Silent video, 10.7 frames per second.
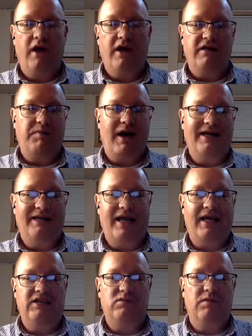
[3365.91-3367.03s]
Our next
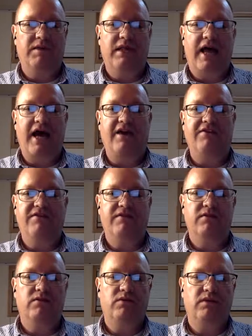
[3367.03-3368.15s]
podcast will be
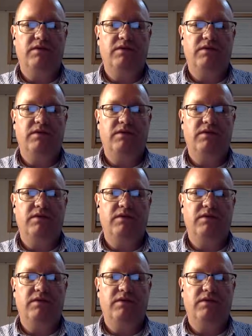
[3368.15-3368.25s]
live.